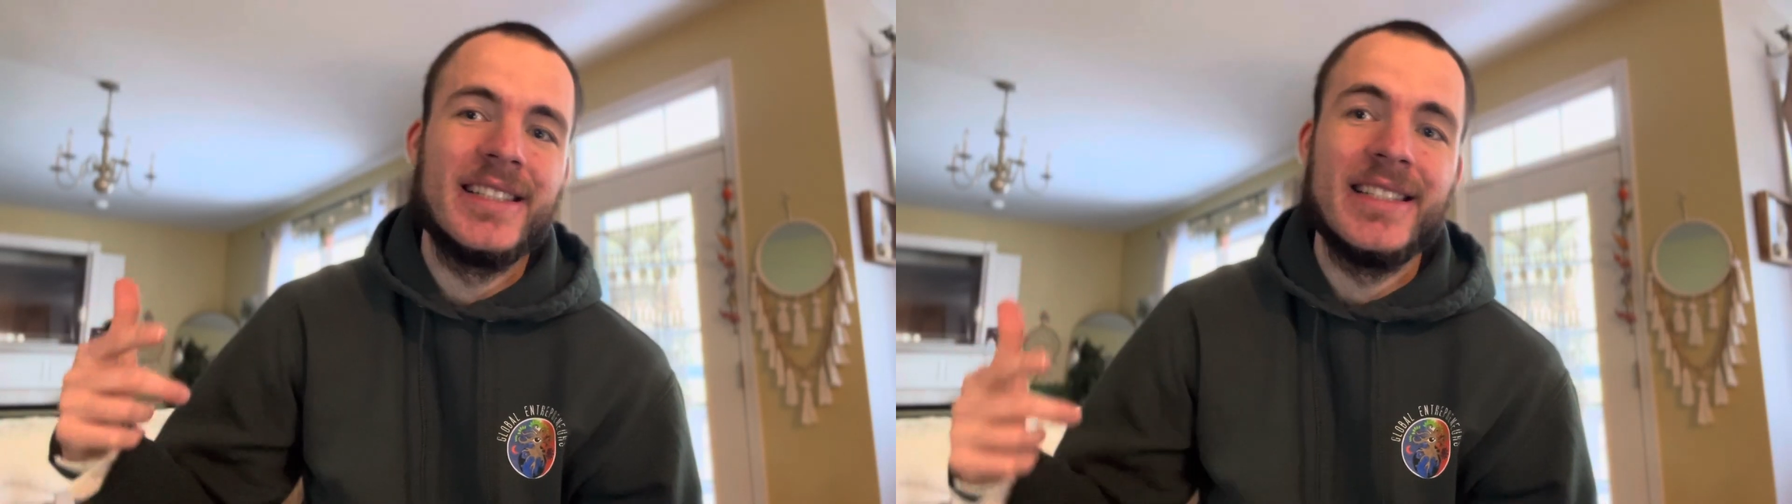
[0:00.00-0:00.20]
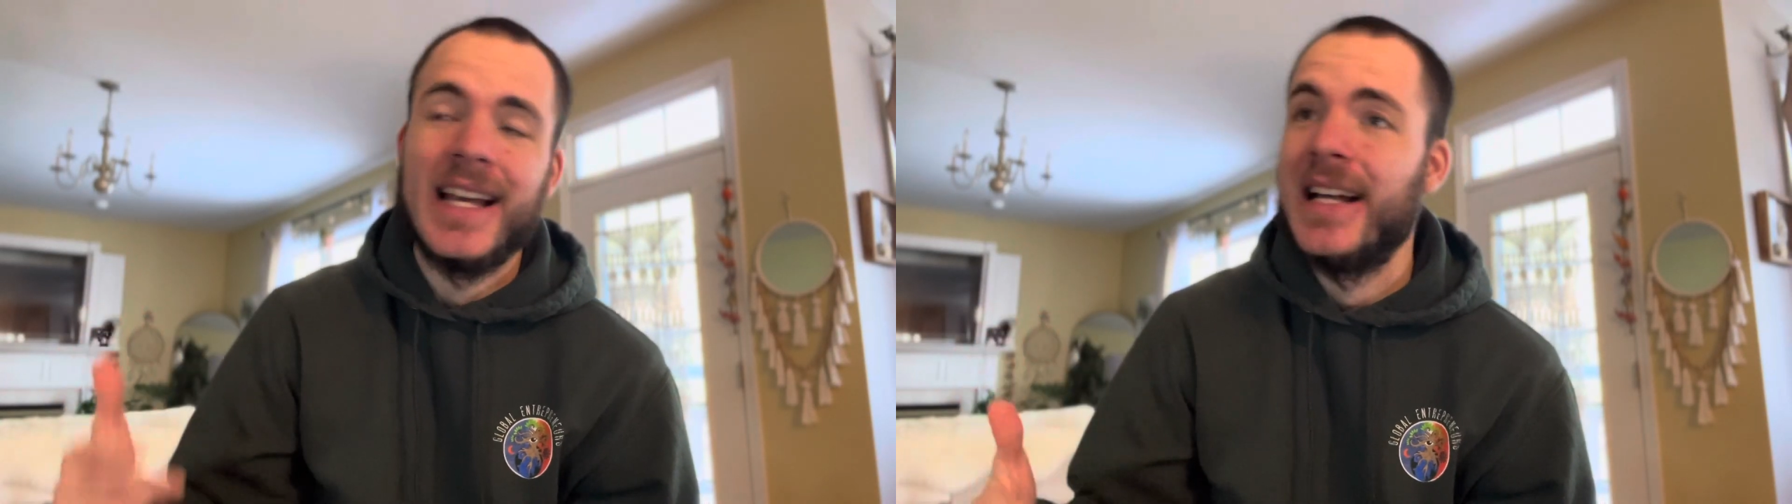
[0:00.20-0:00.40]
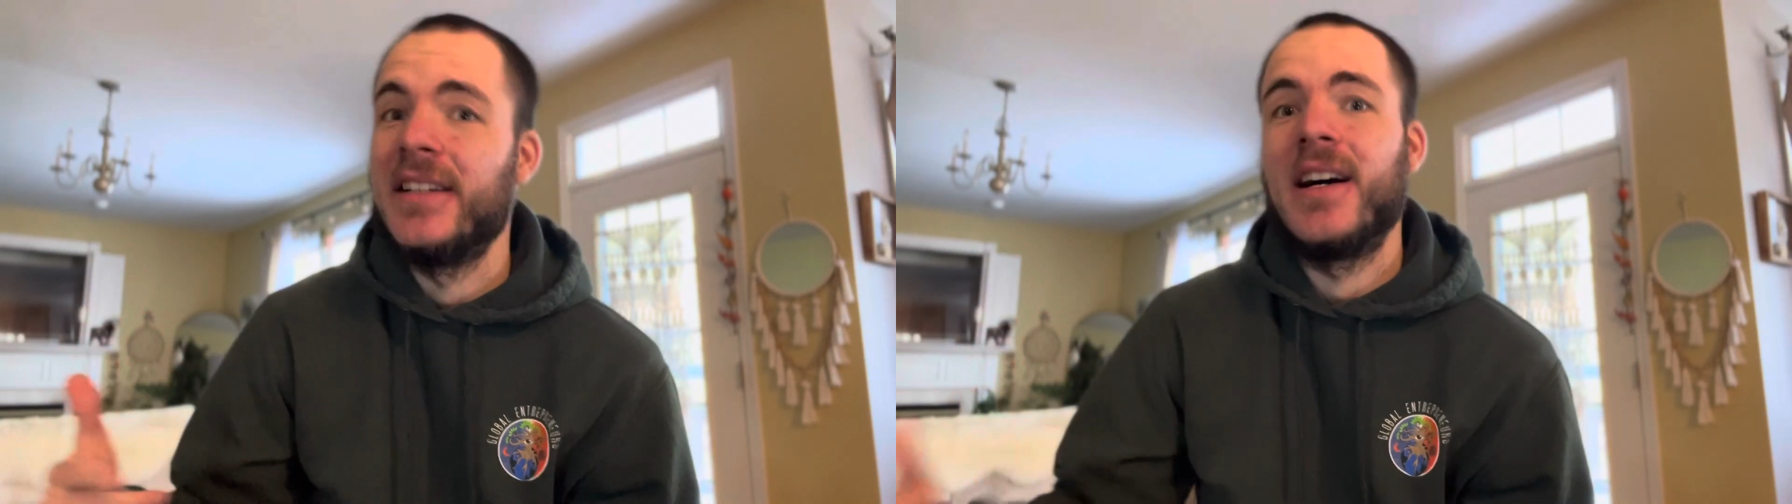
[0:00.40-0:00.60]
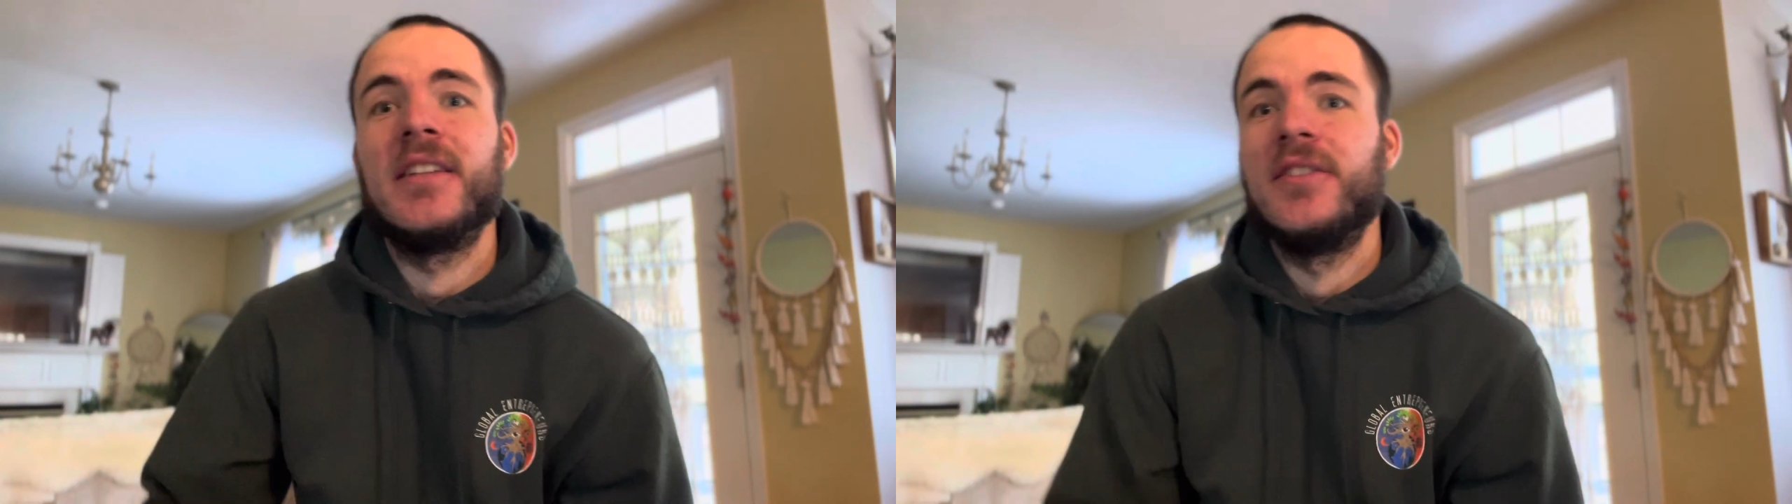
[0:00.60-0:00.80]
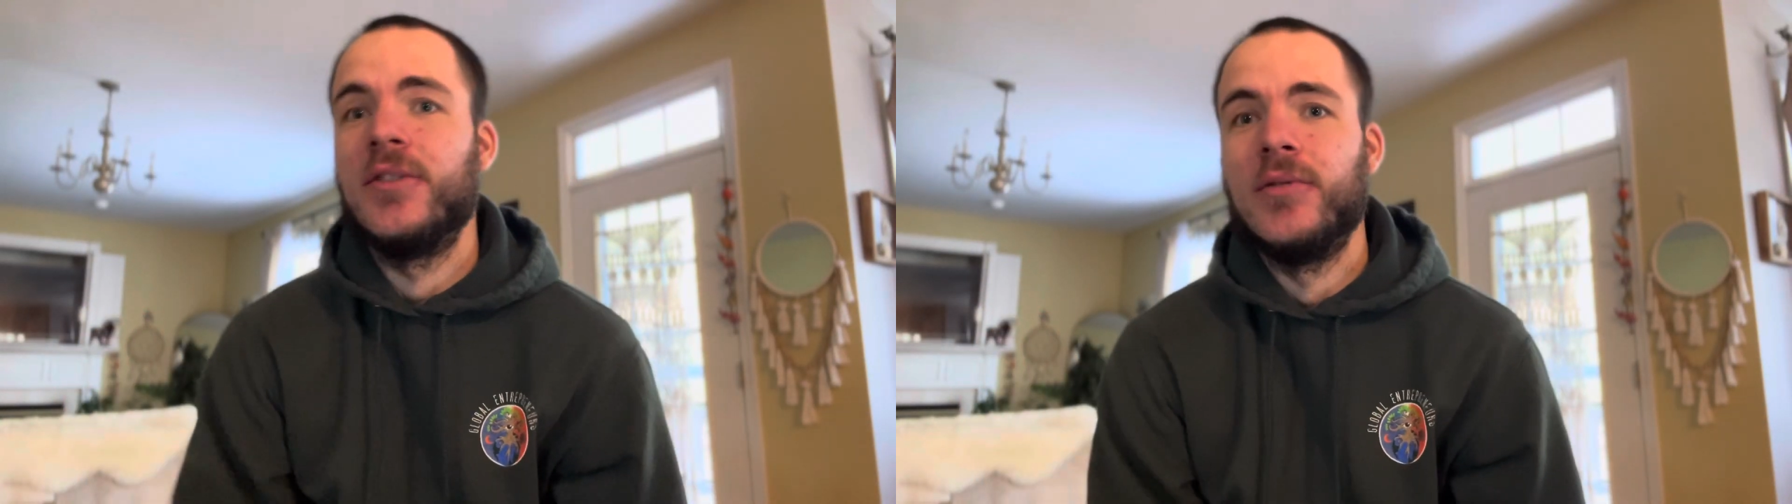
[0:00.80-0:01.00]

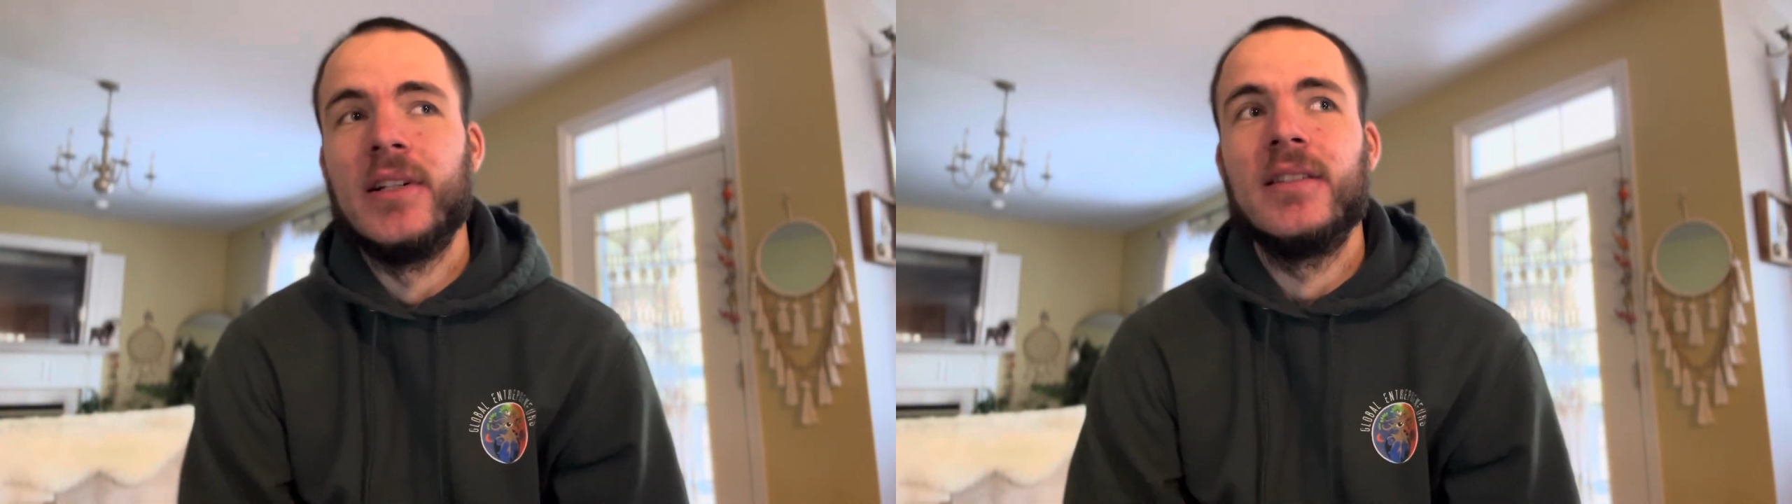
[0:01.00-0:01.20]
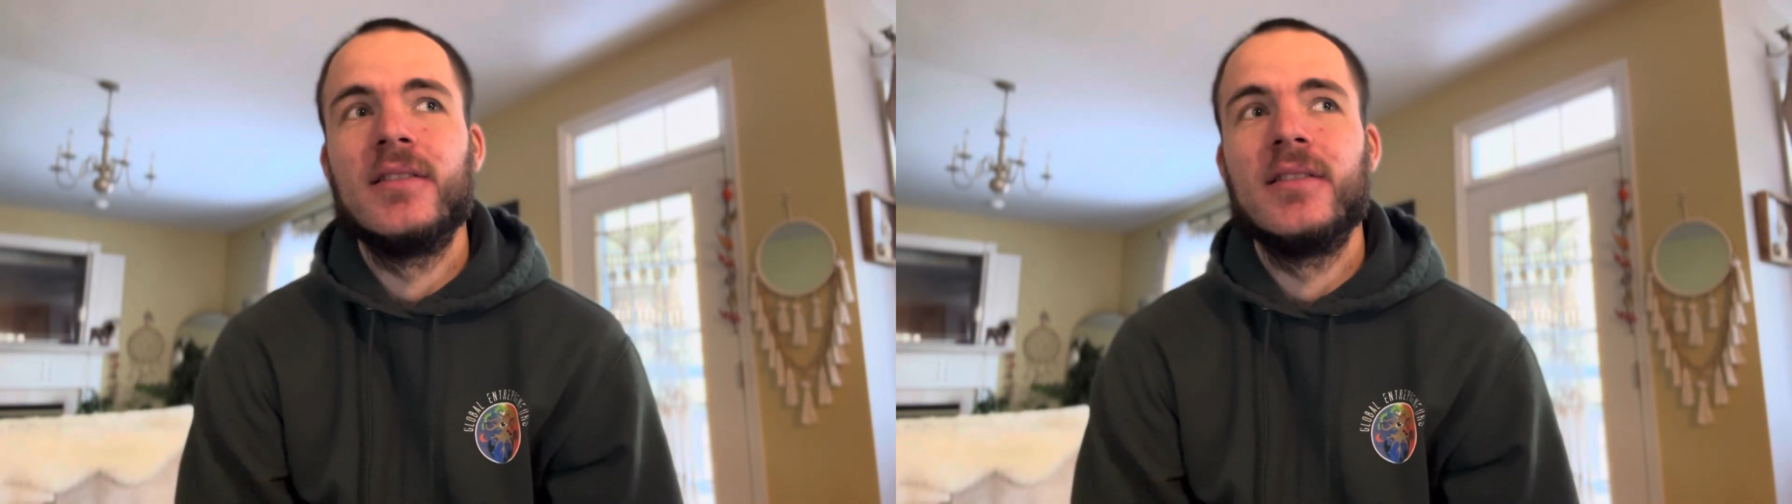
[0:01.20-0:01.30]
cannot do it.